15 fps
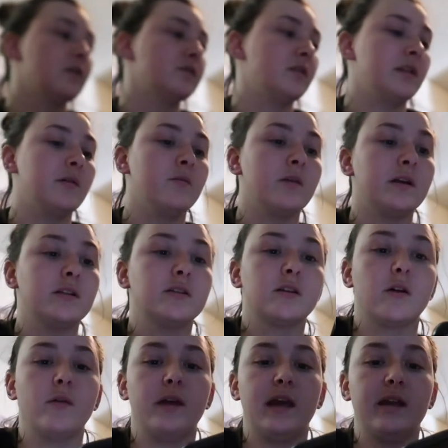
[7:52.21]
So then let's
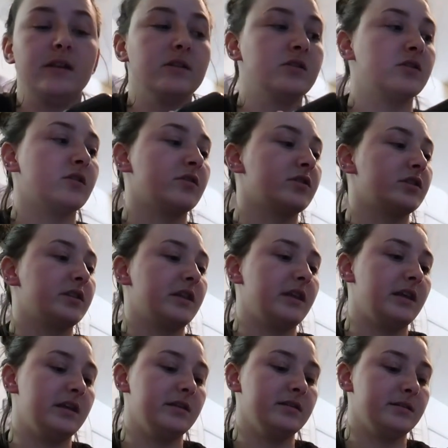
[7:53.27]
go ahead and search
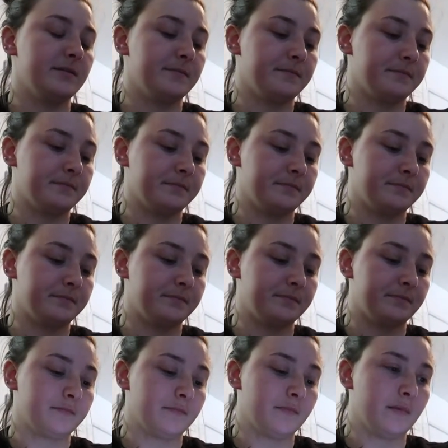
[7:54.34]
these.
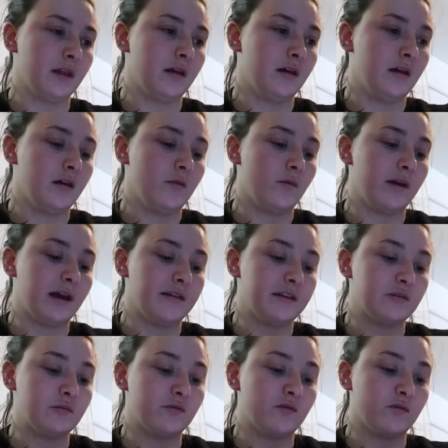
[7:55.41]
We got
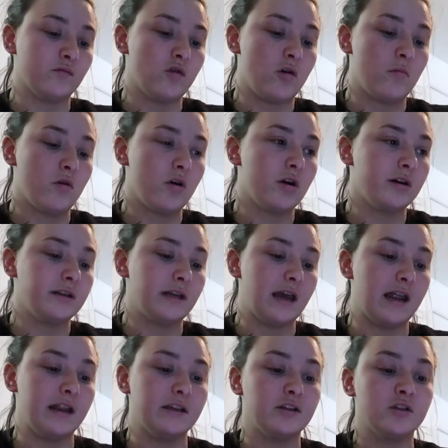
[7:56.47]
this one from Walmart,
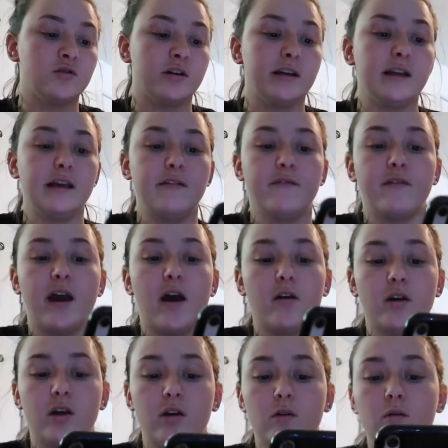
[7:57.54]
and its trending
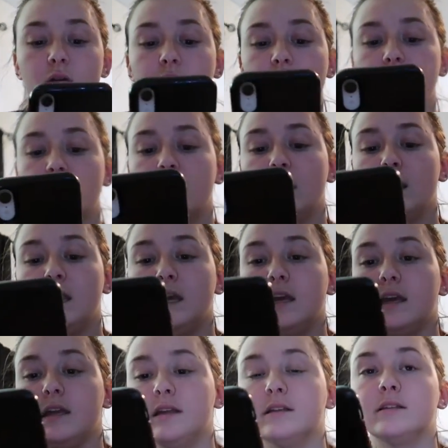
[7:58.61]
value
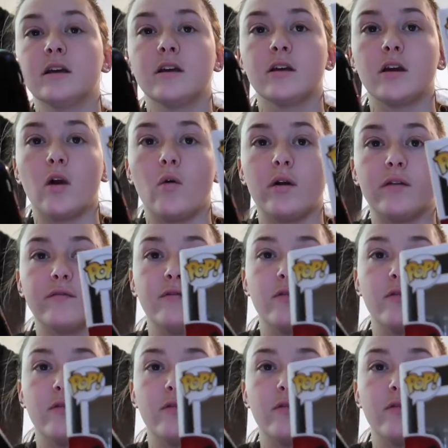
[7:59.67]
is going